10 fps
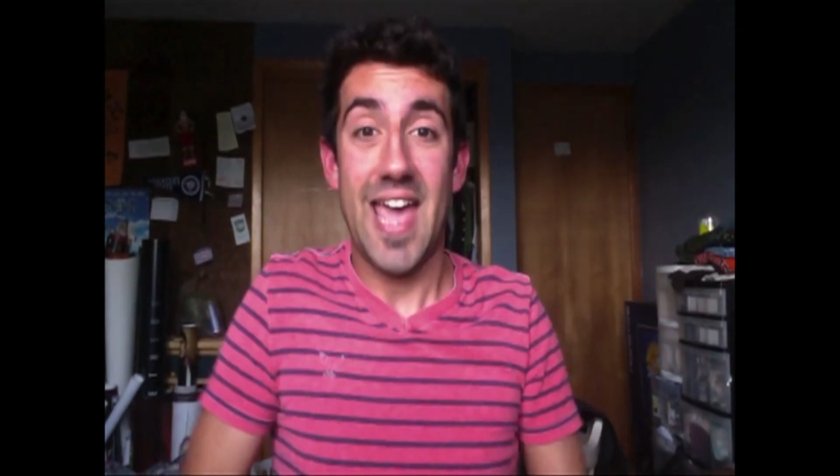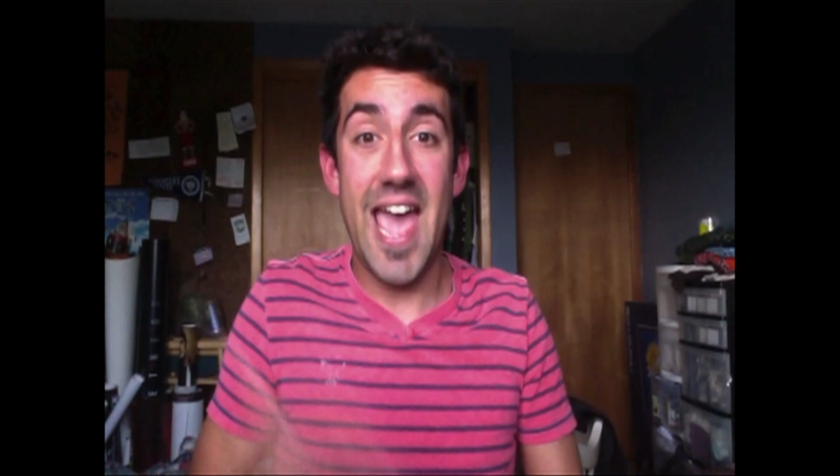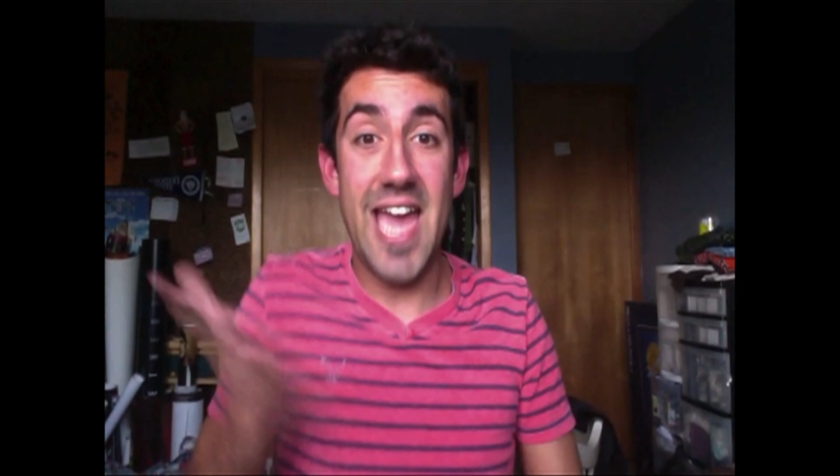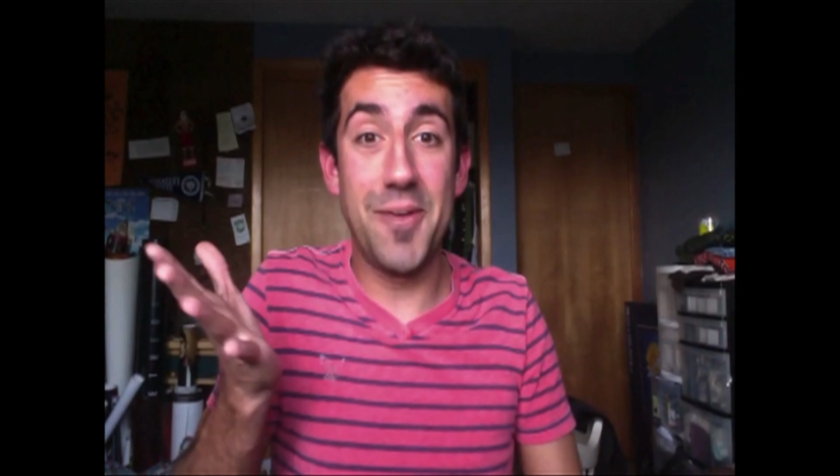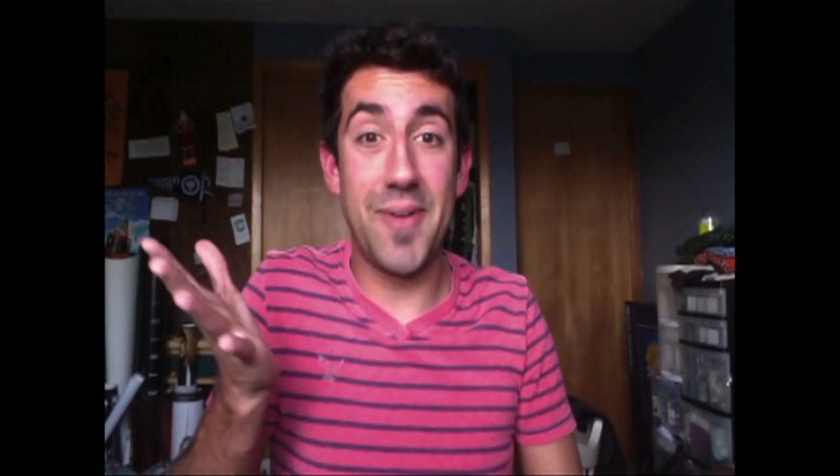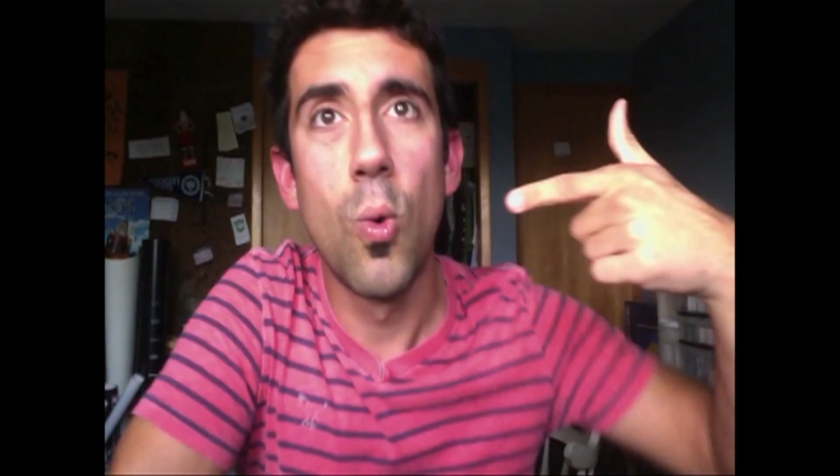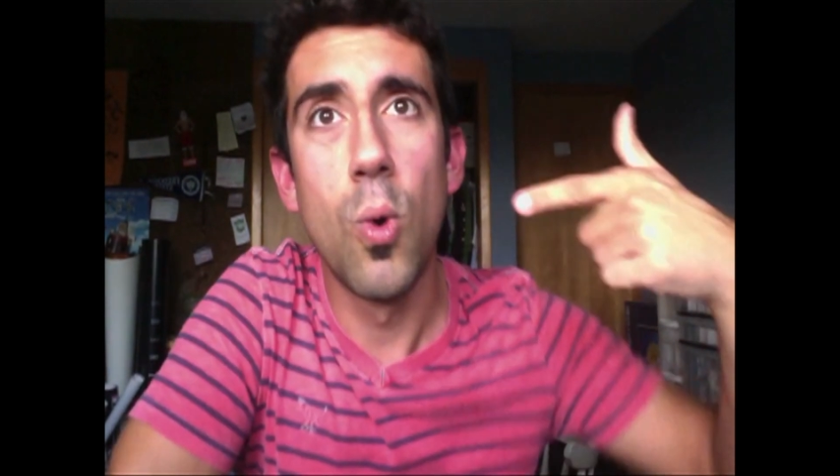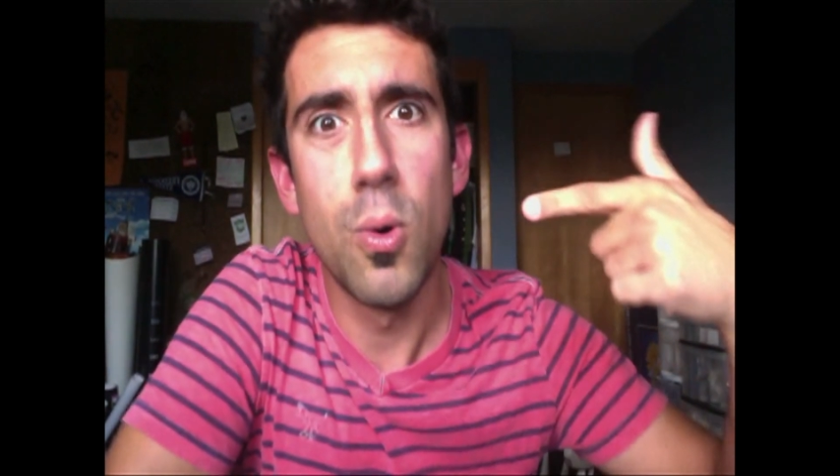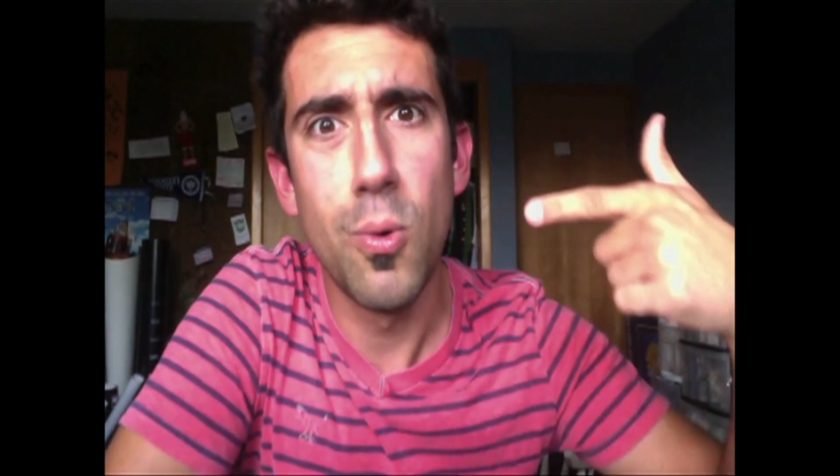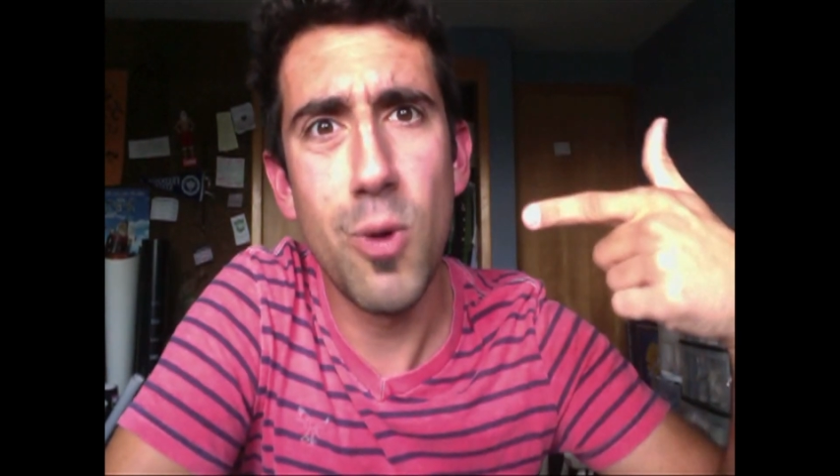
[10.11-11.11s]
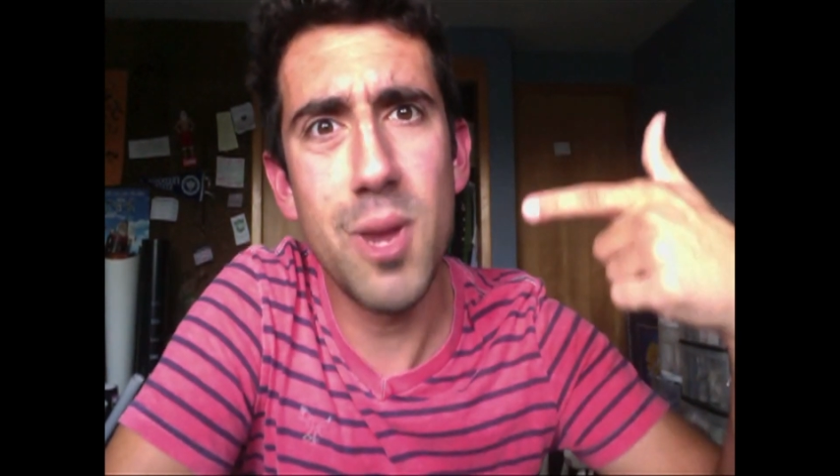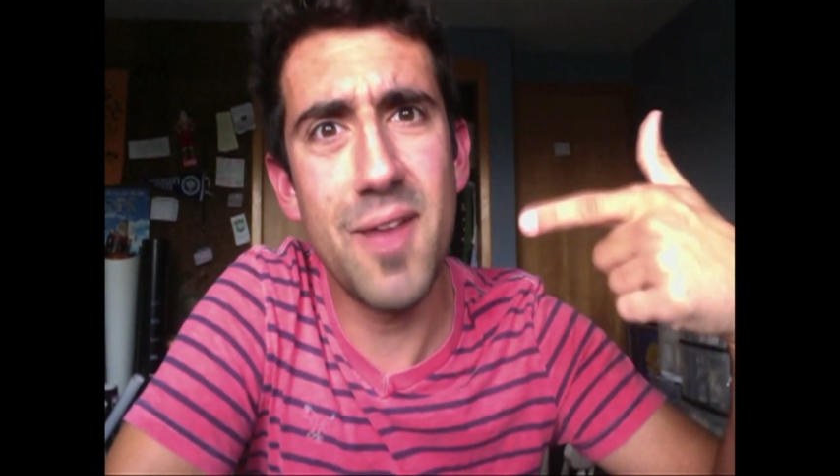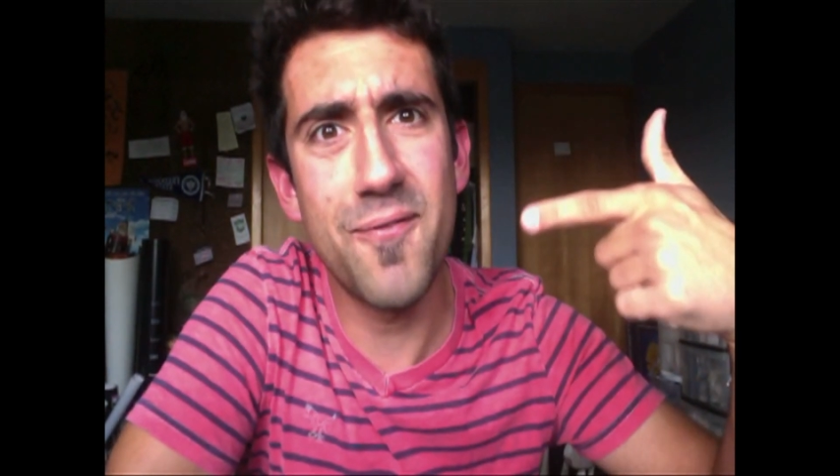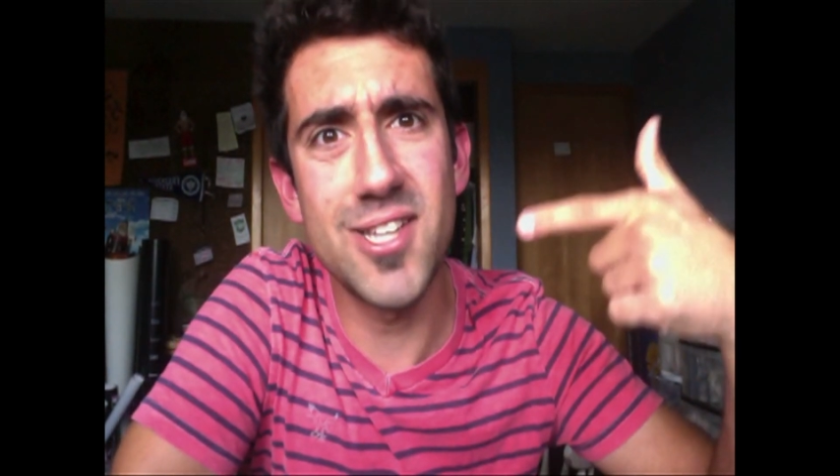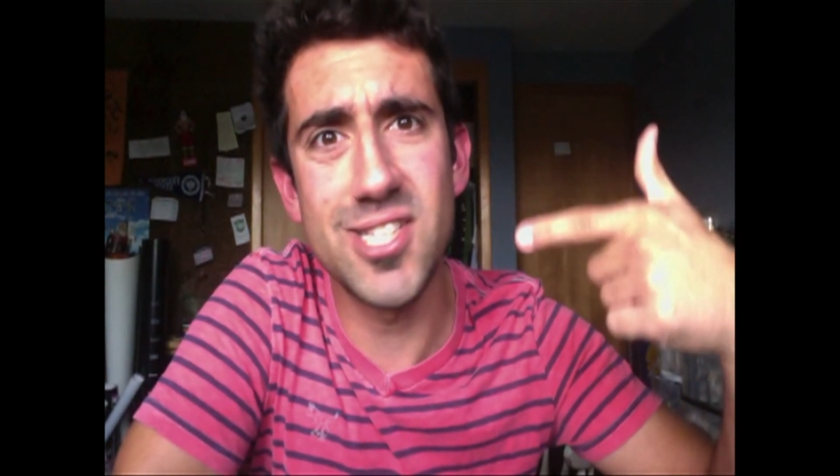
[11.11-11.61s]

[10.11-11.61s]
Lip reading: Anyways, one of my friends